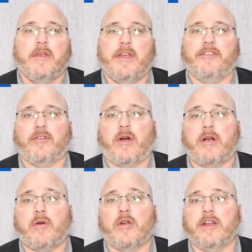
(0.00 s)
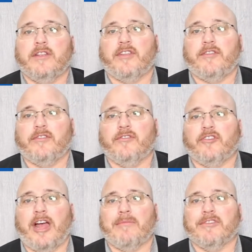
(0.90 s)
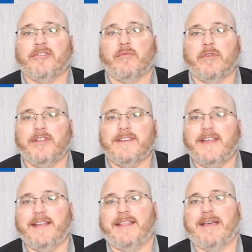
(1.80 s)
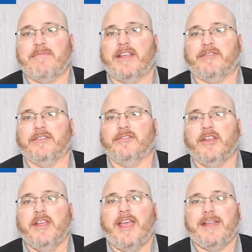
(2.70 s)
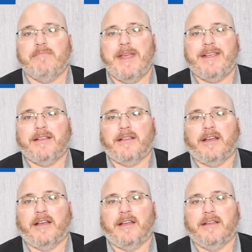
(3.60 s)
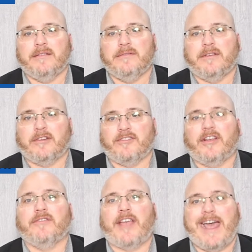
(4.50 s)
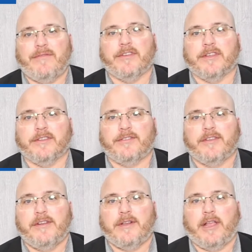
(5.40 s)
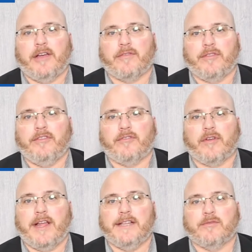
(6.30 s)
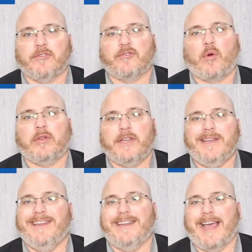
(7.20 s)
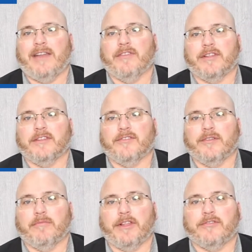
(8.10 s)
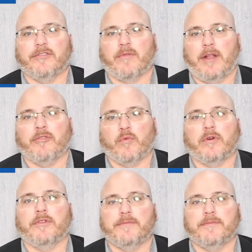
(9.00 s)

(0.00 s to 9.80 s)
And so our organization's job is to really take that message and make ourselves advocates for these grains, which sorely need advocates in places around the world.